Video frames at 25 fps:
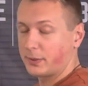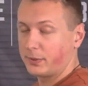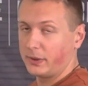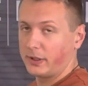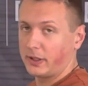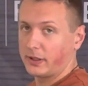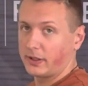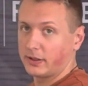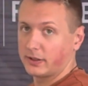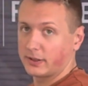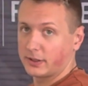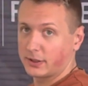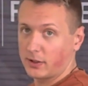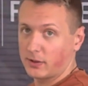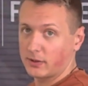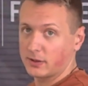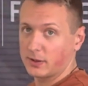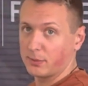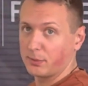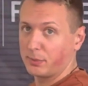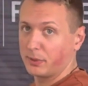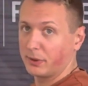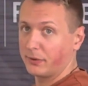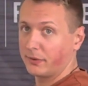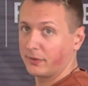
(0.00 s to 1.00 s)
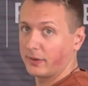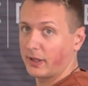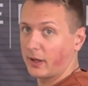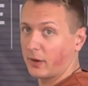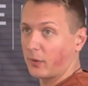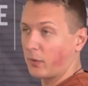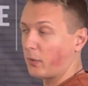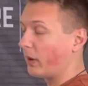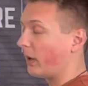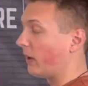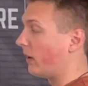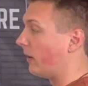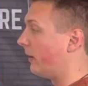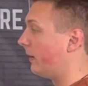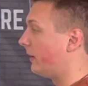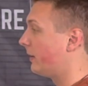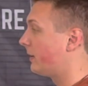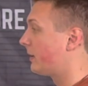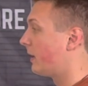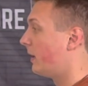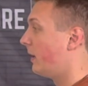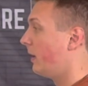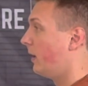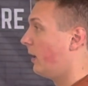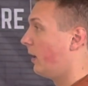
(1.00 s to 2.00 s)
we start to build that awareness,
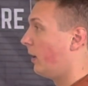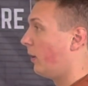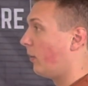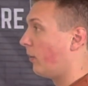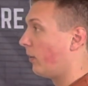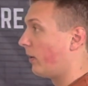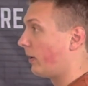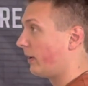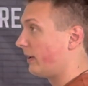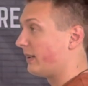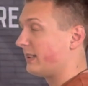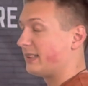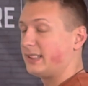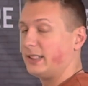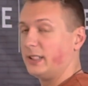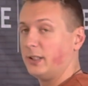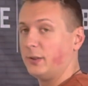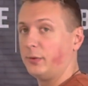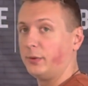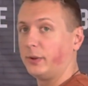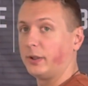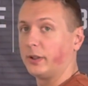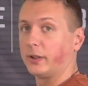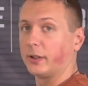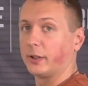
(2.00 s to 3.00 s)
we're going to see if we can